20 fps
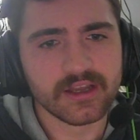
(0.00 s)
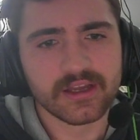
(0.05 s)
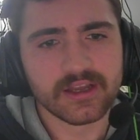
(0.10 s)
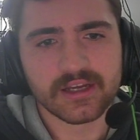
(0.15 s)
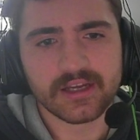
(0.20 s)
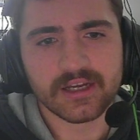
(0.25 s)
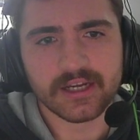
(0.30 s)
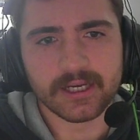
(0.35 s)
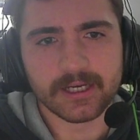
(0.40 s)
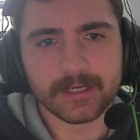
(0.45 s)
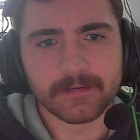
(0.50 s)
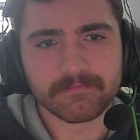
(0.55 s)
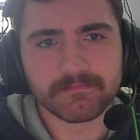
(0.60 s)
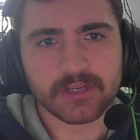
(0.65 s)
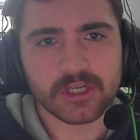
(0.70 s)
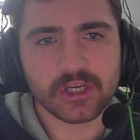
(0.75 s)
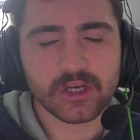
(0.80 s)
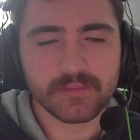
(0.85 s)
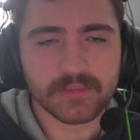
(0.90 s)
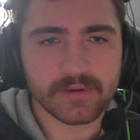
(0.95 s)
He
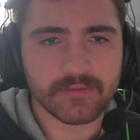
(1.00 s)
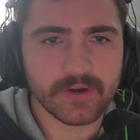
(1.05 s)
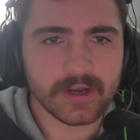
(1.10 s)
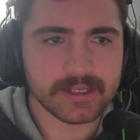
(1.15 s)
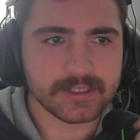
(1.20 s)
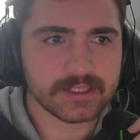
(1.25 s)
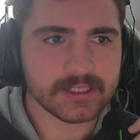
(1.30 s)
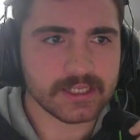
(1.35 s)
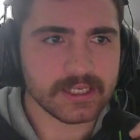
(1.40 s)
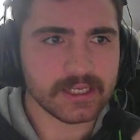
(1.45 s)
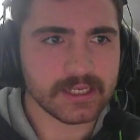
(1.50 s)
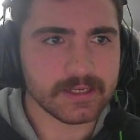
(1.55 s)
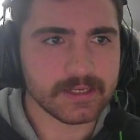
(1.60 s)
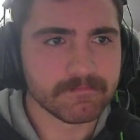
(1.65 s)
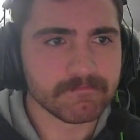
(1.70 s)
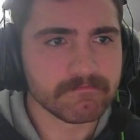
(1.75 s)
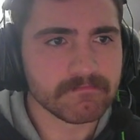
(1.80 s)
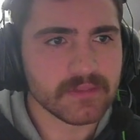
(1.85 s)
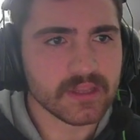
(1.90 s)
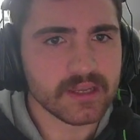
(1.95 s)
could be rusty.
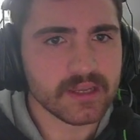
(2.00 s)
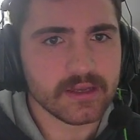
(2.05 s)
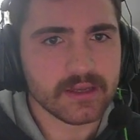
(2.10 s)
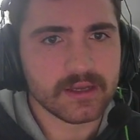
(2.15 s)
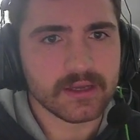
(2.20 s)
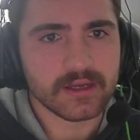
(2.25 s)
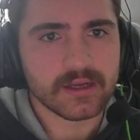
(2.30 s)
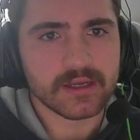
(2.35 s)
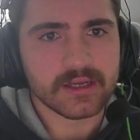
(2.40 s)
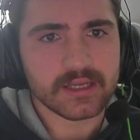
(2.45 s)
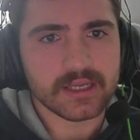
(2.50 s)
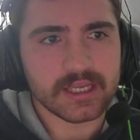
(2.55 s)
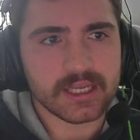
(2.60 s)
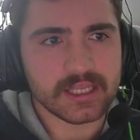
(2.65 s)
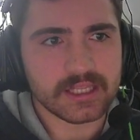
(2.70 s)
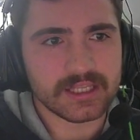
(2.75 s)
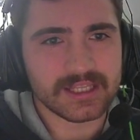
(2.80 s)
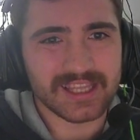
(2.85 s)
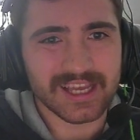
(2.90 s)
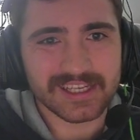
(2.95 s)
He
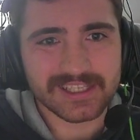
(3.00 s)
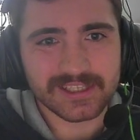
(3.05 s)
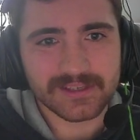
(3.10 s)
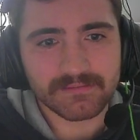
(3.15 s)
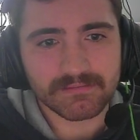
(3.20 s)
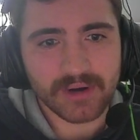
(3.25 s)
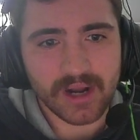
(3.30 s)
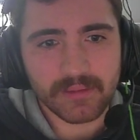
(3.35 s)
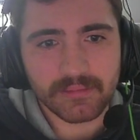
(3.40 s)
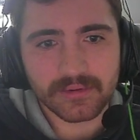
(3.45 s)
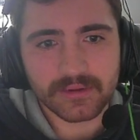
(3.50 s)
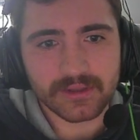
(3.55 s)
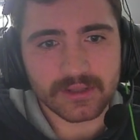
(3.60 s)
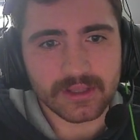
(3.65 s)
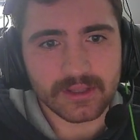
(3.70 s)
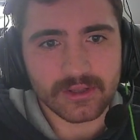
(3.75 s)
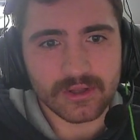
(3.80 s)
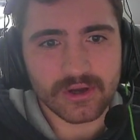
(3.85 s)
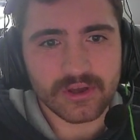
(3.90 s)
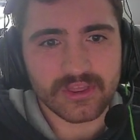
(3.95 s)
doesn't probably
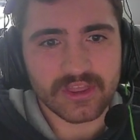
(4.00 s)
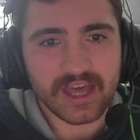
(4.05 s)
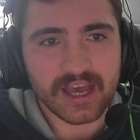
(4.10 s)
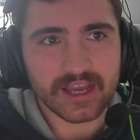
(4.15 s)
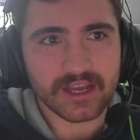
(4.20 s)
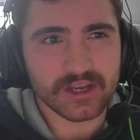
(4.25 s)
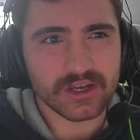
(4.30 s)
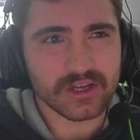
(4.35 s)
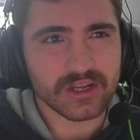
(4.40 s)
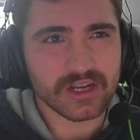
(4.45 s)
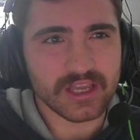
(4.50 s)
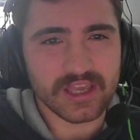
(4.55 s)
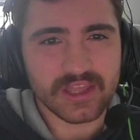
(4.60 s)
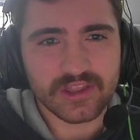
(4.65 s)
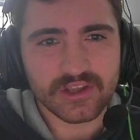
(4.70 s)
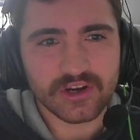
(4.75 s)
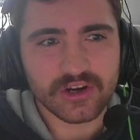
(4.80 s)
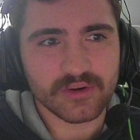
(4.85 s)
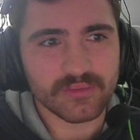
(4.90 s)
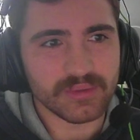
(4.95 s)
look that good
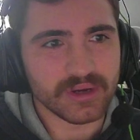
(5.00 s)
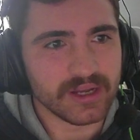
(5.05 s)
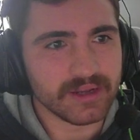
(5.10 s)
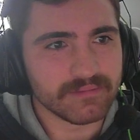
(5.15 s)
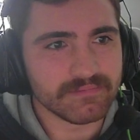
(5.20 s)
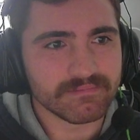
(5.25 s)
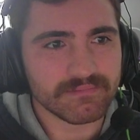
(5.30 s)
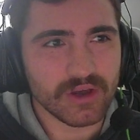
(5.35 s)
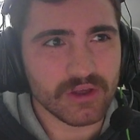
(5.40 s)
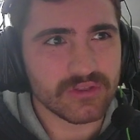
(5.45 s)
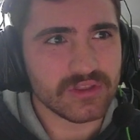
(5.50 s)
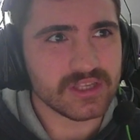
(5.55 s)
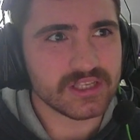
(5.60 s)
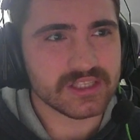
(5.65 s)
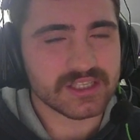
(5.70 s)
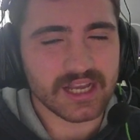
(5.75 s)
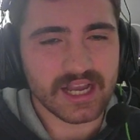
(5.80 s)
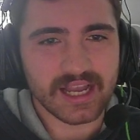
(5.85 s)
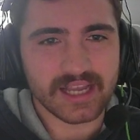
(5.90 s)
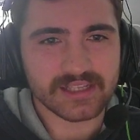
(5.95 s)
either, but both
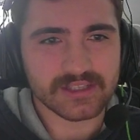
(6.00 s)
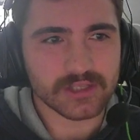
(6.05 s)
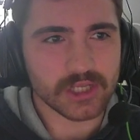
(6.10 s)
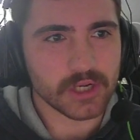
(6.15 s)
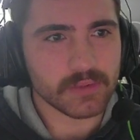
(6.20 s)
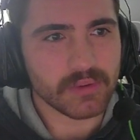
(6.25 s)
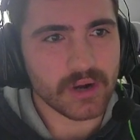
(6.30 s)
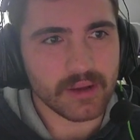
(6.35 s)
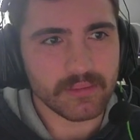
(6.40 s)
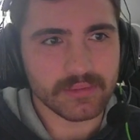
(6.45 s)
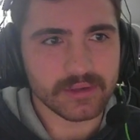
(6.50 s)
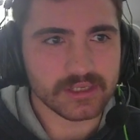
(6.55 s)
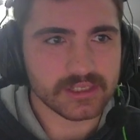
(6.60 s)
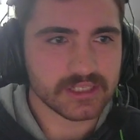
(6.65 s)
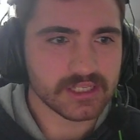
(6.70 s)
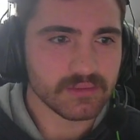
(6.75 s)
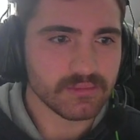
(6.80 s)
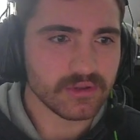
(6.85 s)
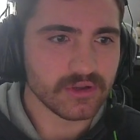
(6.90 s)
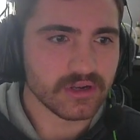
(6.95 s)
these guys look probably
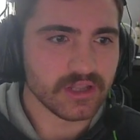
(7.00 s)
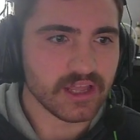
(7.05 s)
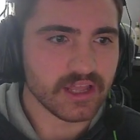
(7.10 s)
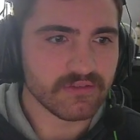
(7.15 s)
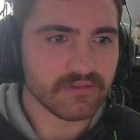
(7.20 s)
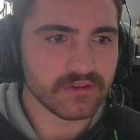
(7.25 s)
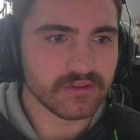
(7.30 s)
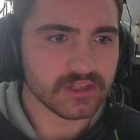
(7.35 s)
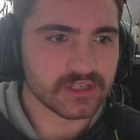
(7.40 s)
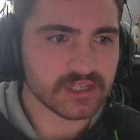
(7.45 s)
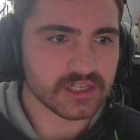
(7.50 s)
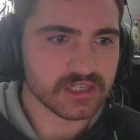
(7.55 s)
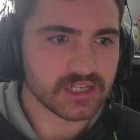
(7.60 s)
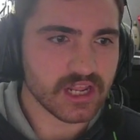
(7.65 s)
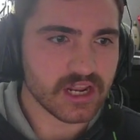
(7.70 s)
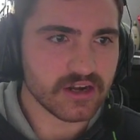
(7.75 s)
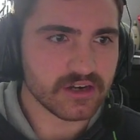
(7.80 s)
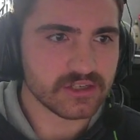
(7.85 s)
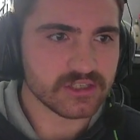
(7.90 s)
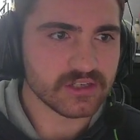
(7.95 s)
similar level. This
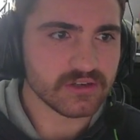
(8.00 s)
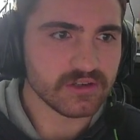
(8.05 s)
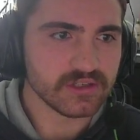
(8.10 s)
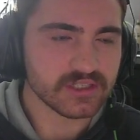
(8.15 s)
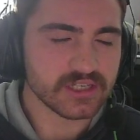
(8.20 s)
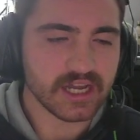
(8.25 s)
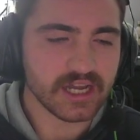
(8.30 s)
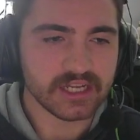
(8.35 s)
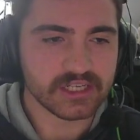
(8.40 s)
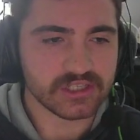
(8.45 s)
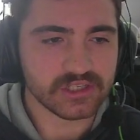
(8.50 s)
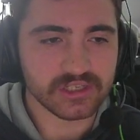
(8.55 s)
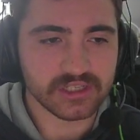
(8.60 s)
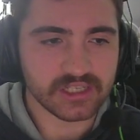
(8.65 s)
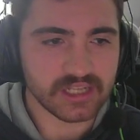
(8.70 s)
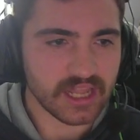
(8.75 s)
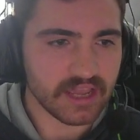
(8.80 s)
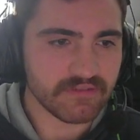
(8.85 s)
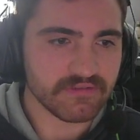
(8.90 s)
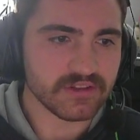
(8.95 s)
Contender Series guy should
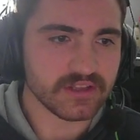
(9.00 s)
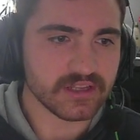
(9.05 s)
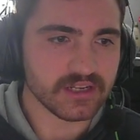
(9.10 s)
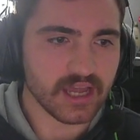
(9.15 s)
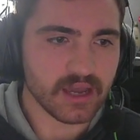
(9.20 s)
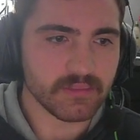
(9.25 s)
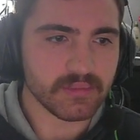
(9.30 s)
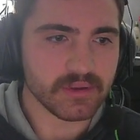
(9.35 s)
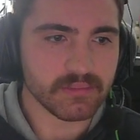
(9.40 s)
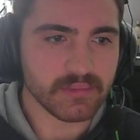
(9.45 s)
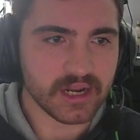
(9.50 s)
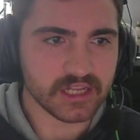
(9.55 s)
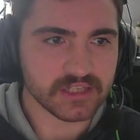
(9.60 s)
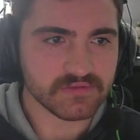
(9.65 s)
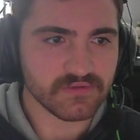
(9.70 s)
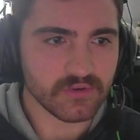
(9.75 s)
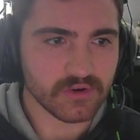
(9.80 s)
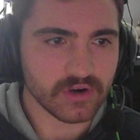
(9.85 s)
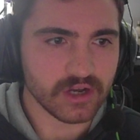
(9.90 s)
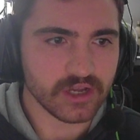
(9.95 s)
definitely not be minus
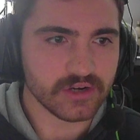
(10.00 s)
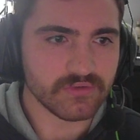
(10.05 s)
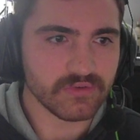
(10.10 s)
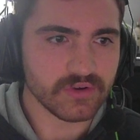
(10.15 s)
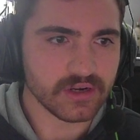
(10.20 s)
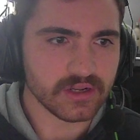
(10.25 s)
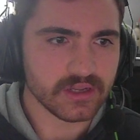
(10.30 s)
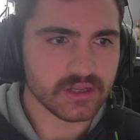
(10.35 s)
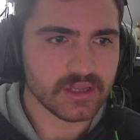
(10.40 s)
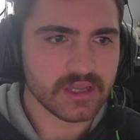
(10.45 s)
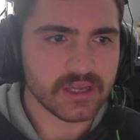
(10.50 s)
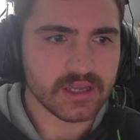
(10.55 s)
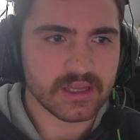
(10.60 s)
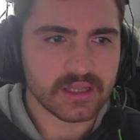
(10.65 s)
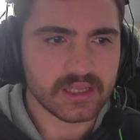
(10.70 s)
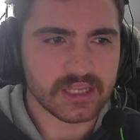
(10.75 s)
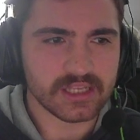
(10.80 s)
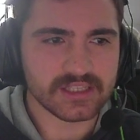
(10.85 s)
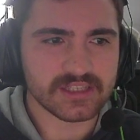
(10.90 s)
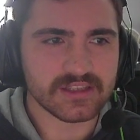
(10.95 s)
400.
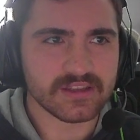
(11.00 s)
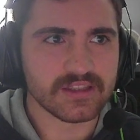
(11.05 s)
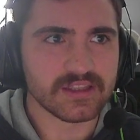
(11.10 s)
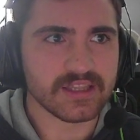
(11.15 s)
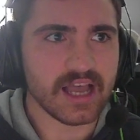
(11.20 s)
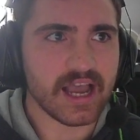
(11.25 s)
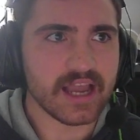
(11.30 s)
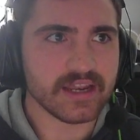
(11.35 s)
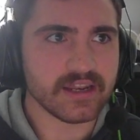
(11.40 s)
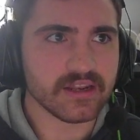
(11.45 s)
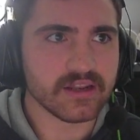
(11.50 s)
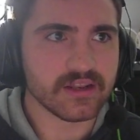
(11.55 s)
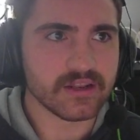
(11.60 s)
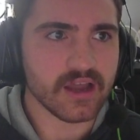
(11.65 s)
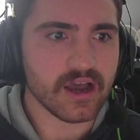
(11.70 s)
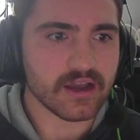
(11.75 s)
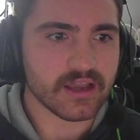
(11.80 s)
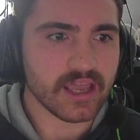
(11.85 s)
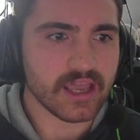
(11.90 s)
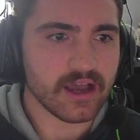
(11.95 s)
His 9
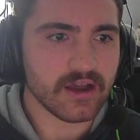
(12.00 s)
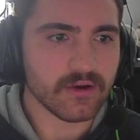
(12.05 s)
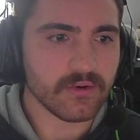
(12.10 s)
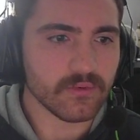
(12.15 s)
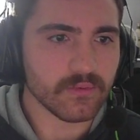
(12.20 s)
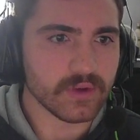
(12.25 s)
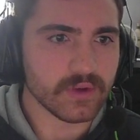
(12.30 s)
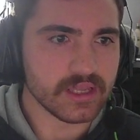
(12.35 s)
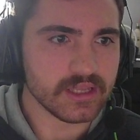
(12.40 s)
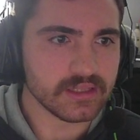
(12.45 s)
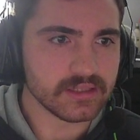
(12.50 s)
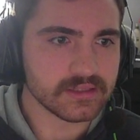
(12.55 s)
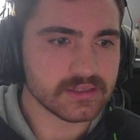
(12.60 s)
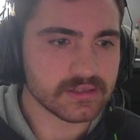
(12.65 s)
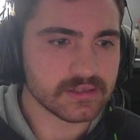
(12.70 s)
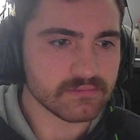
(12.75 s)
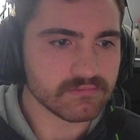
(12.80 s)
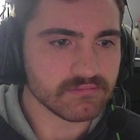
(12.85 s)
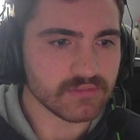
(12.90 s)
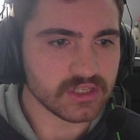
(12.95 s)
knockout
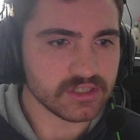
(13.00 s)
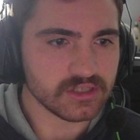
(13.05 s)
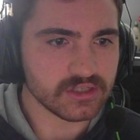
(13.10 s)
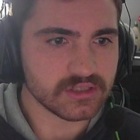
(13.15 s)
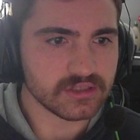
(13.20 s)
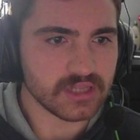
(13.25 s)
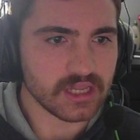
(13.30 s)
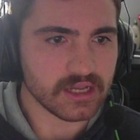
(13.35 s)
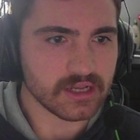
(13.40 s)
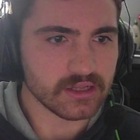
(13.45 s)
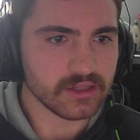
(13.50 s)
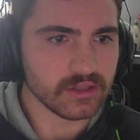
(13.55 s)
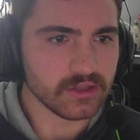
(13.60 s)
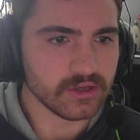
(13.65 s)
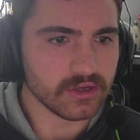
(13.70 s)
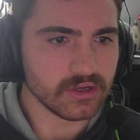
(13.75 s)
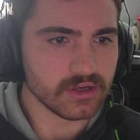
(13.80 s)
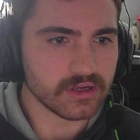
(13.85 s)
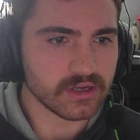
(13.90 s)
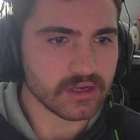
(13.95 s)
wins, let's just take a
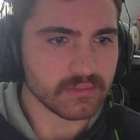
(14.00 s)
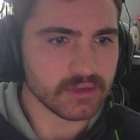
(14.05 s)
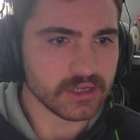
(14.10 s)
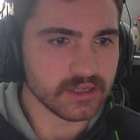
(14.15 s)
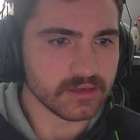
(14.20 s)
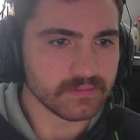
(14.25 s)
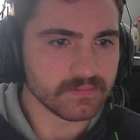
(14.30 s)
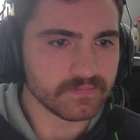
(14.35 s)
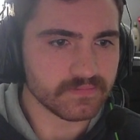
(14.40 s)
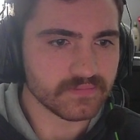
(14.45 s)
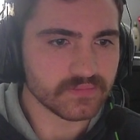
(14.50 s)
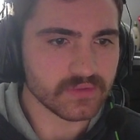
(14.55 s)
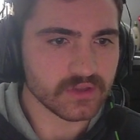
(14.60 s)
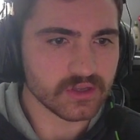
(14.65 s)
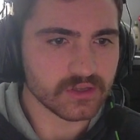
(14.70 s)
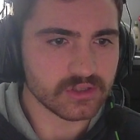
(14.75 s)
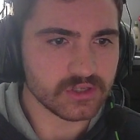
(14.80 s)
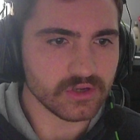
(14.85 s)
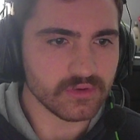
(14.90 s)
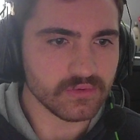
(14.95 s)
look. I mean,
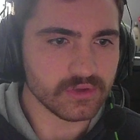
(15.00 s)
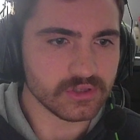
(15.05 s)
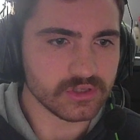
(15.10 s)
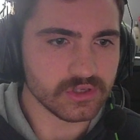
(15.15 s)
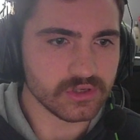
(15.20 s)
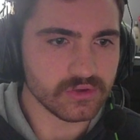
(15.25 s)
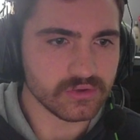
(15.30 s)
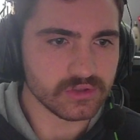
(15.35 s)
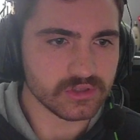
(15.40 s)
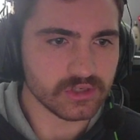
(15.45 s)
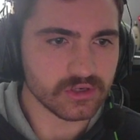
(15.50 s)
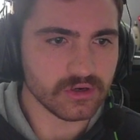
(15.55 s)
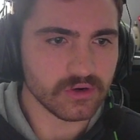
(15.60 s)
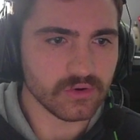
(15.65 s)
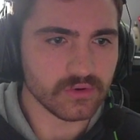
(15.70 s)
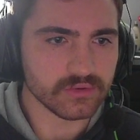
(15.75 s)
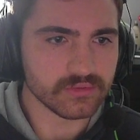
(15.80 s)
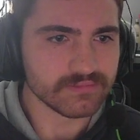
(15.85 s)
2-2, 0.